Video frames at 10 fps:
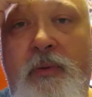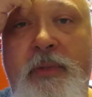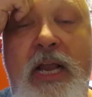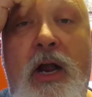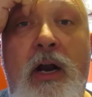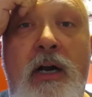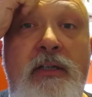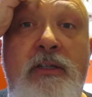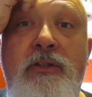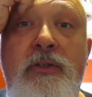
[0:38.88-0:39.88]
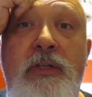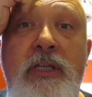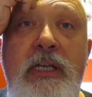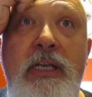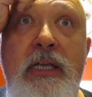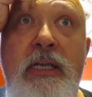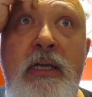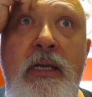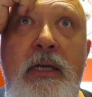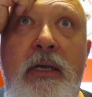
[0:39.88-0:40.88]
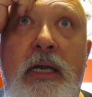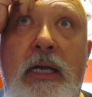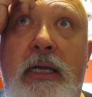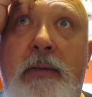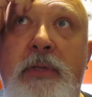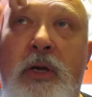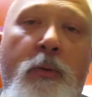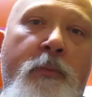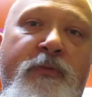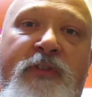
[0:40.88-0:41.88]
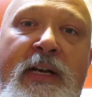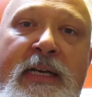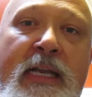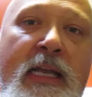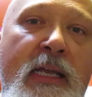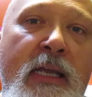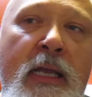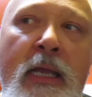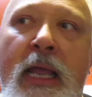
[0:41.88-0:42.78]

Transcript: the art to the funding,